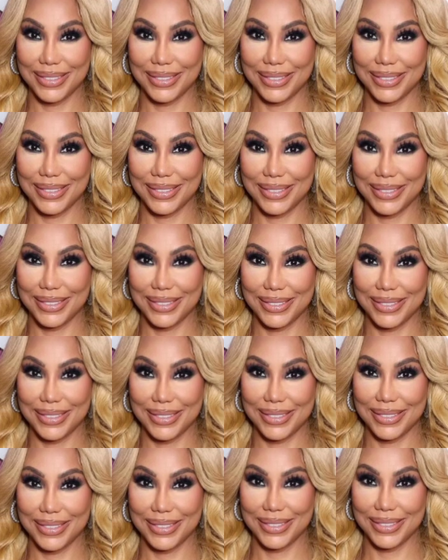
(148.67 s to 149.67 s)

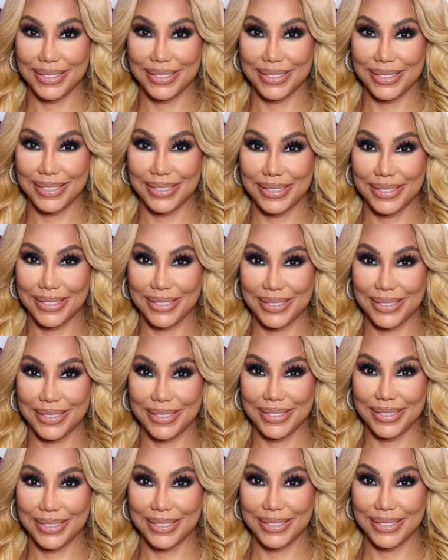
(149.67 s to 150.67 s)

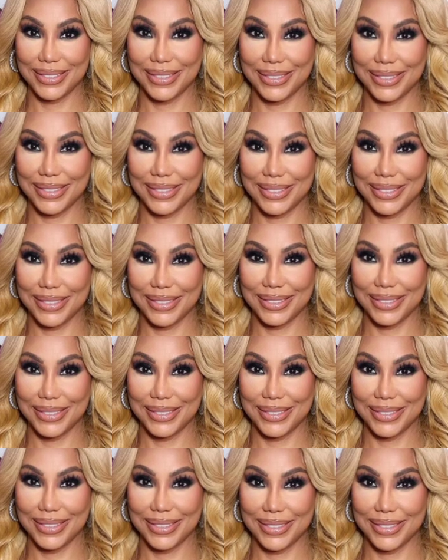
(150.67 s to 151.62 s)
The person shown says nothing.